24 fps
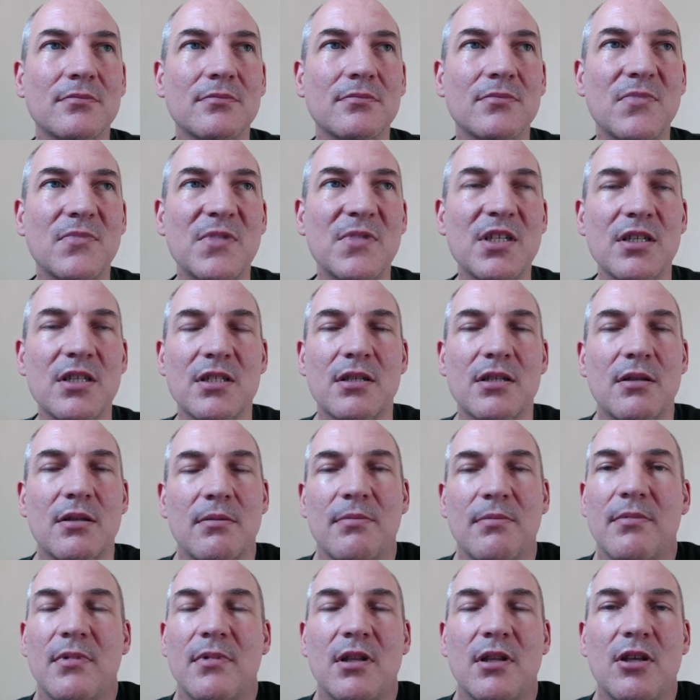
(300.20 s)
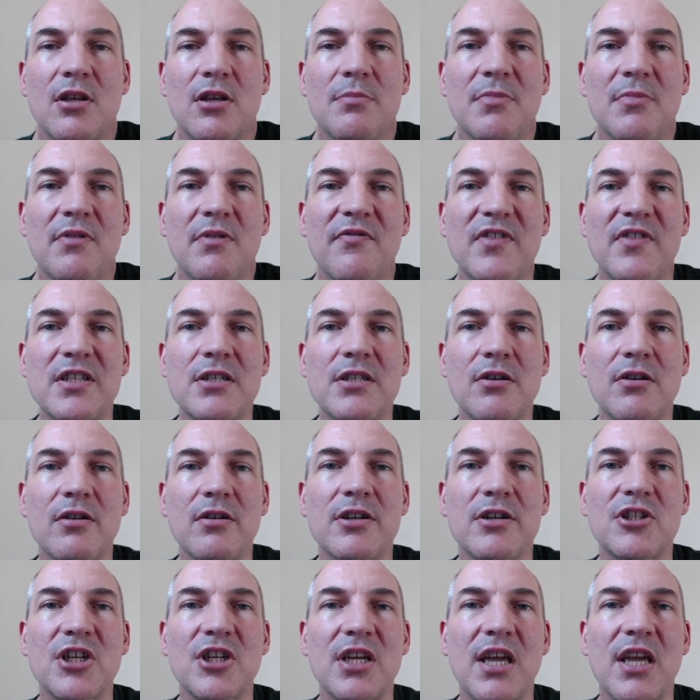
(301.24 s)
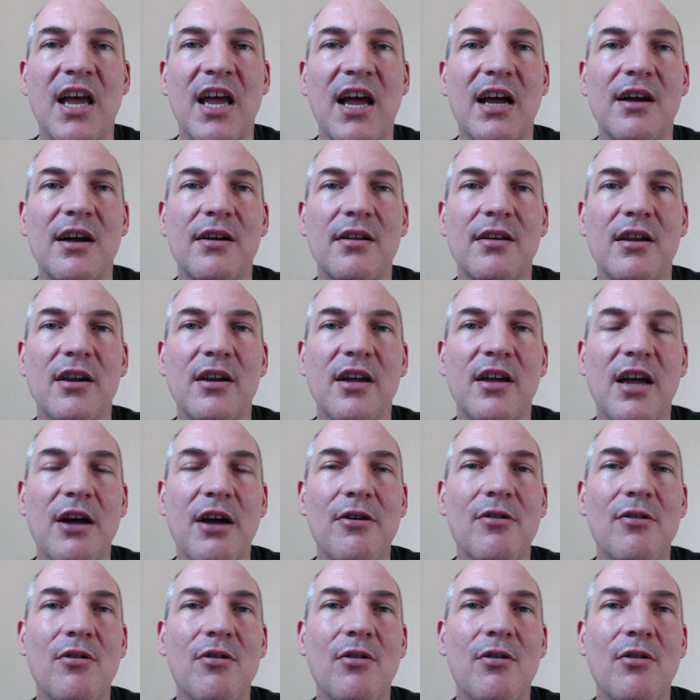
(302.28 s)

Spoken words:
just human physiology, how it all